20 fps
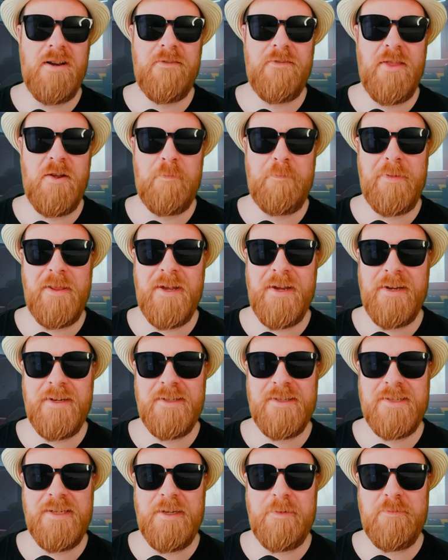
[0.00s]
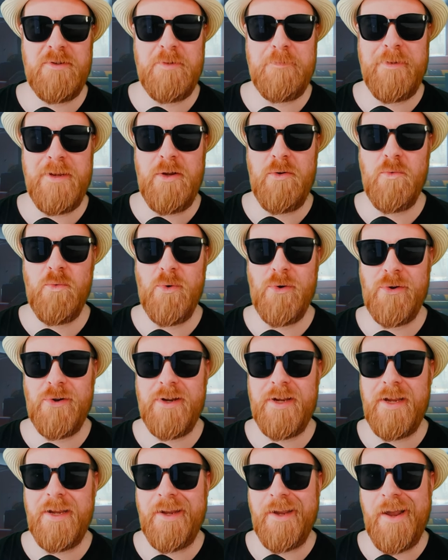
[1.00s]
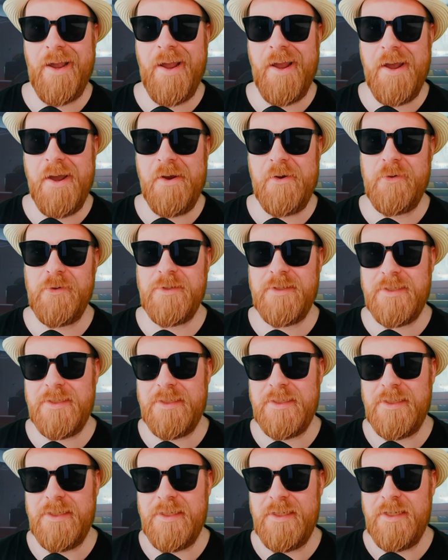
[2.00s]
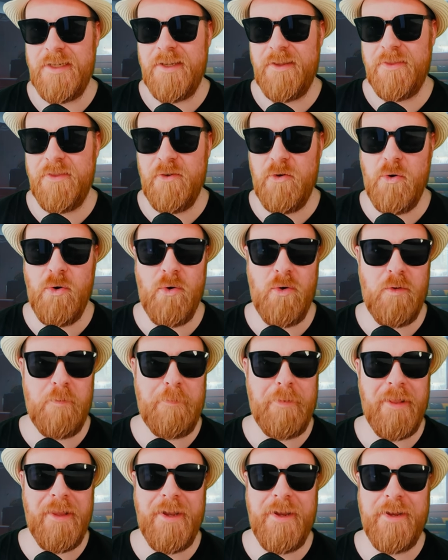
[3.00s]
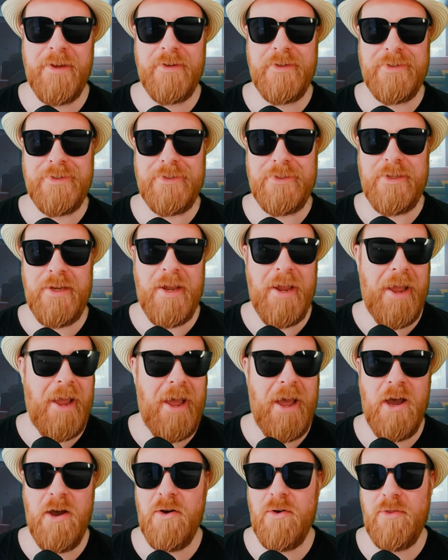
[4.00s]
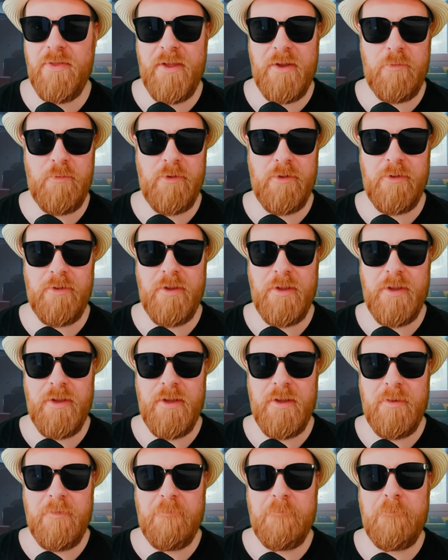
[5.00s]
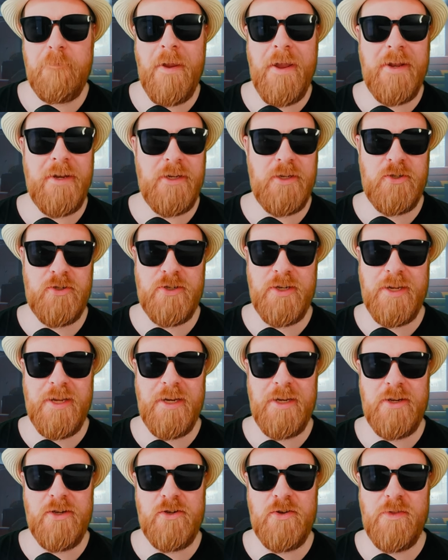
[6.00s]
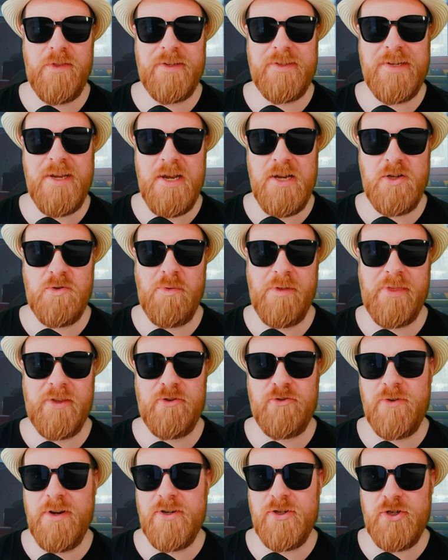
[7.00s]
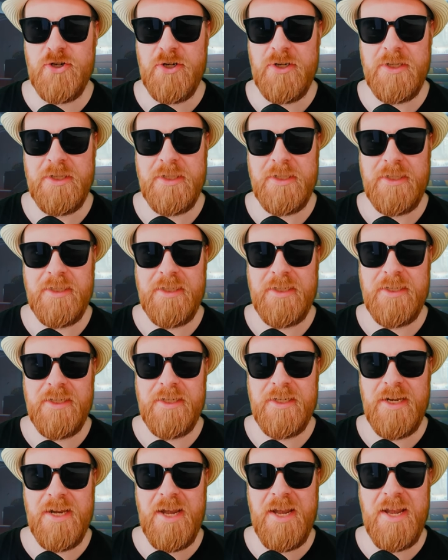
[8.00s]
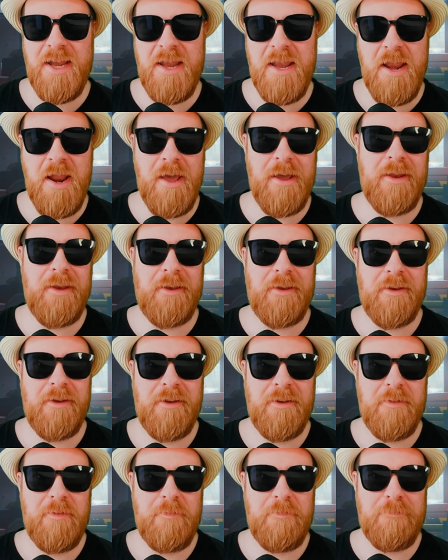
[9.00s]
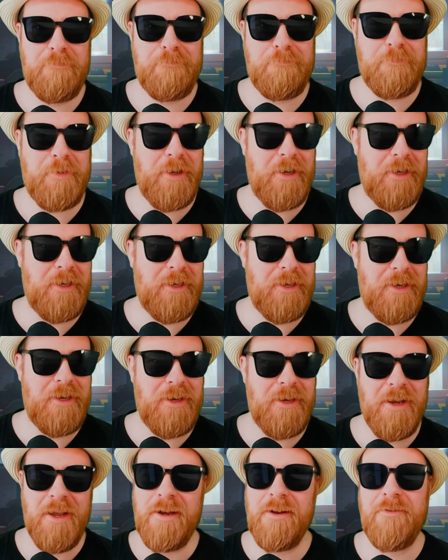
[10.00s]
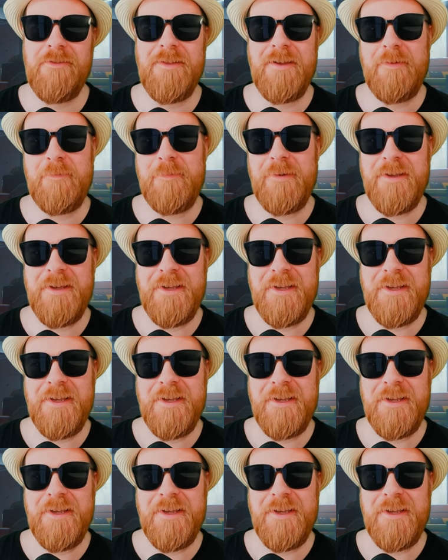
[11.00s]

of their plans seem to be working out. The whole plan, how they will manage to get into the tent with the treasure, none, but none of them